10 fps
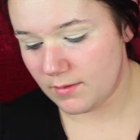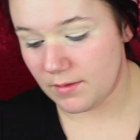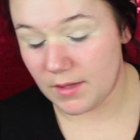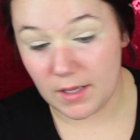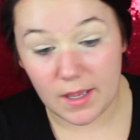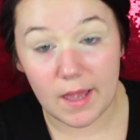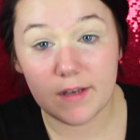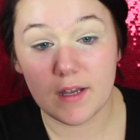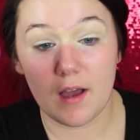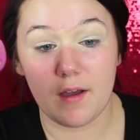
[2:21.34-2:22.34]
The
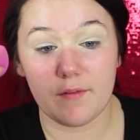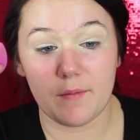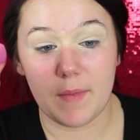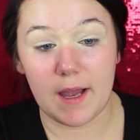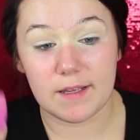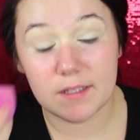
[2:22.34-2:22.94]
end of my